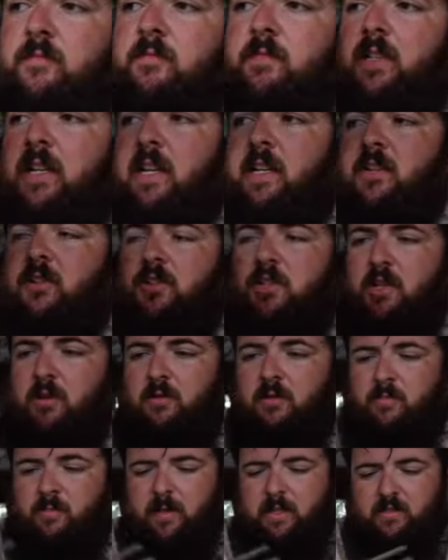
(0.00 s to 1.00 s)
I can show
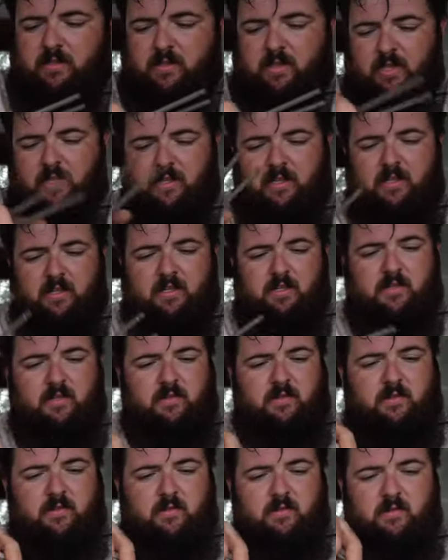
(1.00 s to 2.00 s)
the basic idea,
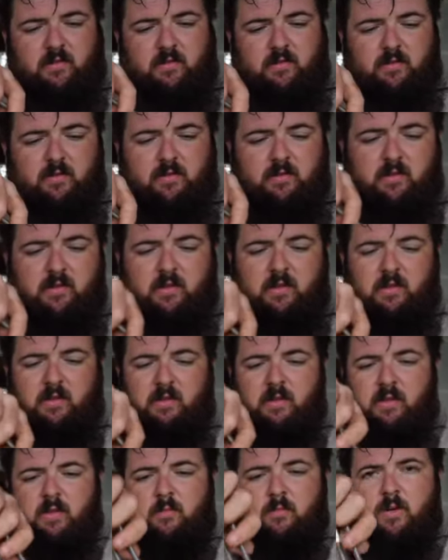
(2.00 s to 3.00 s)

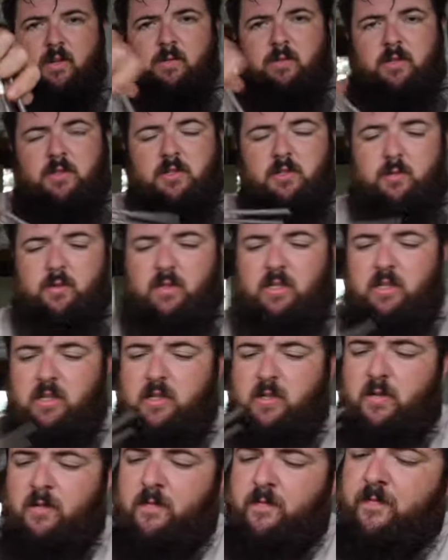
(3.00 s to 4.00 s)
but what you would
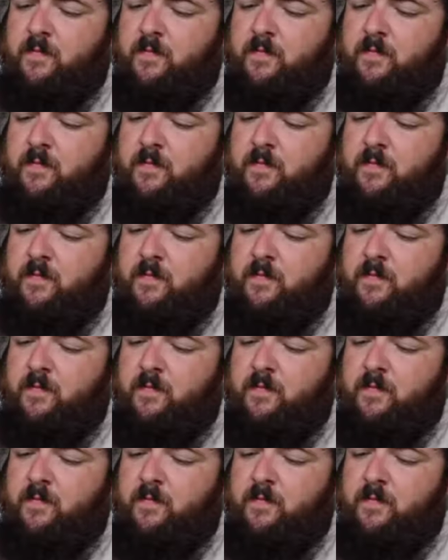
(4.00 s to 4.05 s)
do